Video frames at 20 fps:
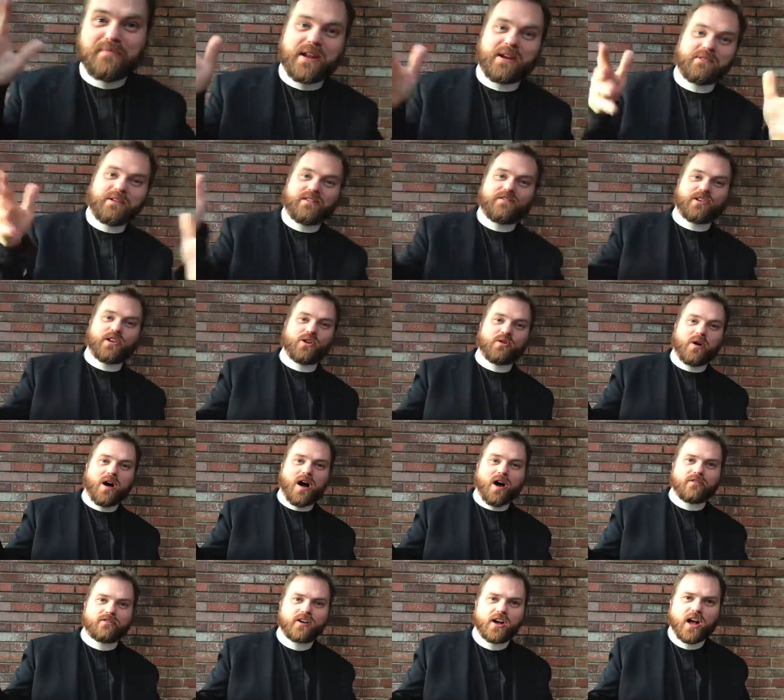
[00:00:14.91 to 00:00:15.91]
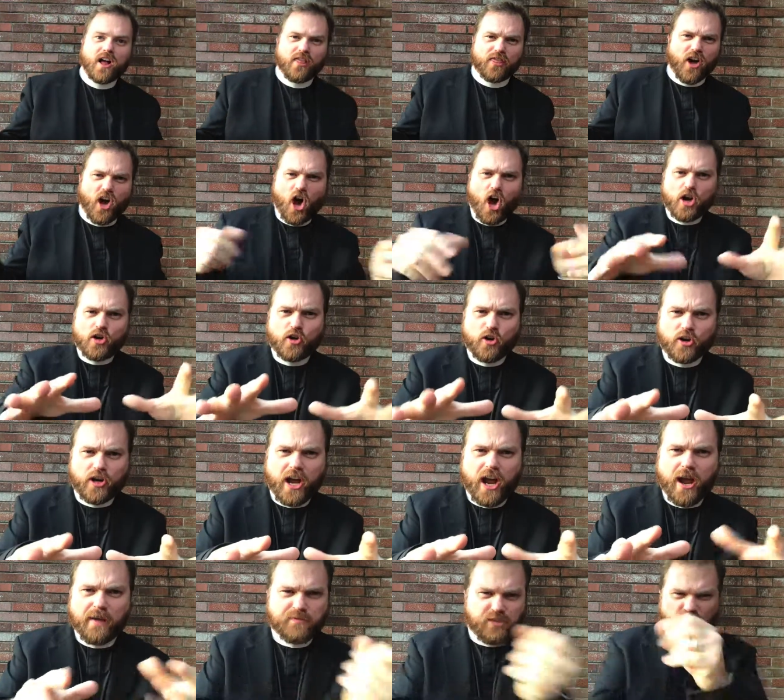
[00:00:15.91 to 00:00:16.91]
minute review of The Hunger
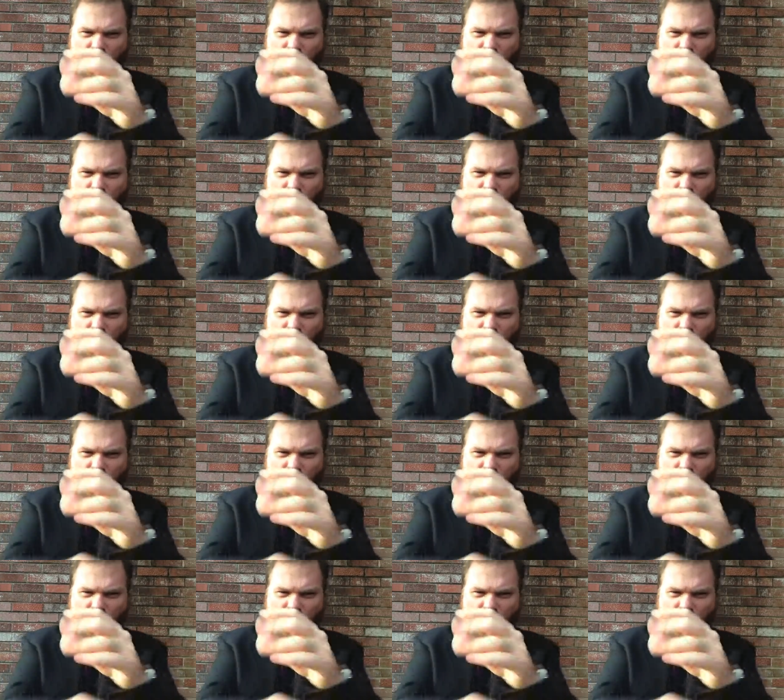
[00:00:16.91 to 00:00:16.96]
Games